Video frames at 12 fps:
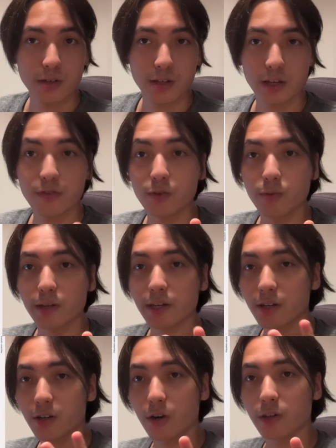If you play
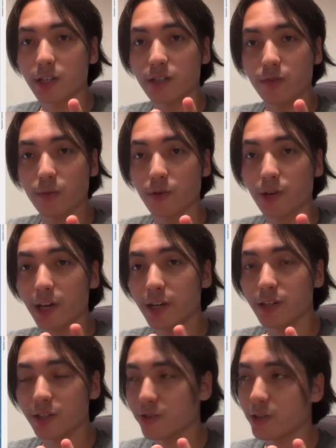a card that's from your
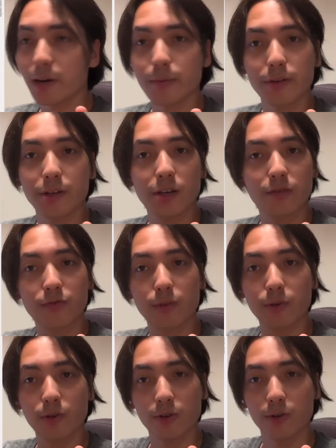hand, you're not playing it
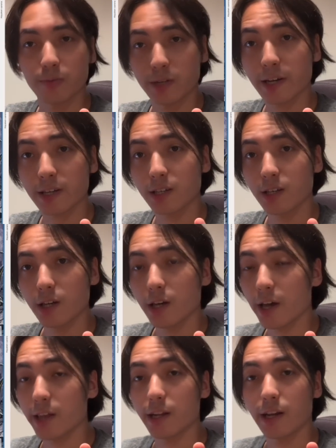from your deck,
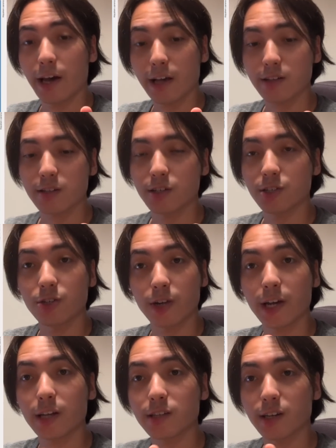and then as such, your
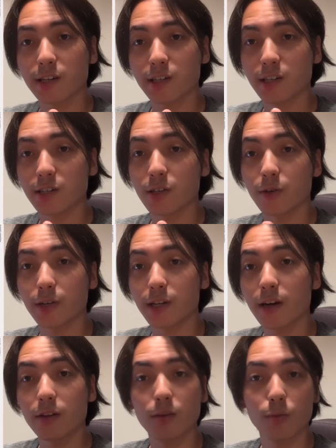hand size is going
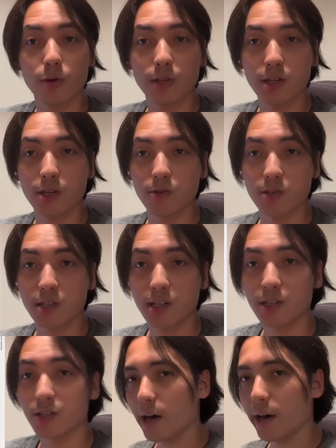down the more that you use Teach.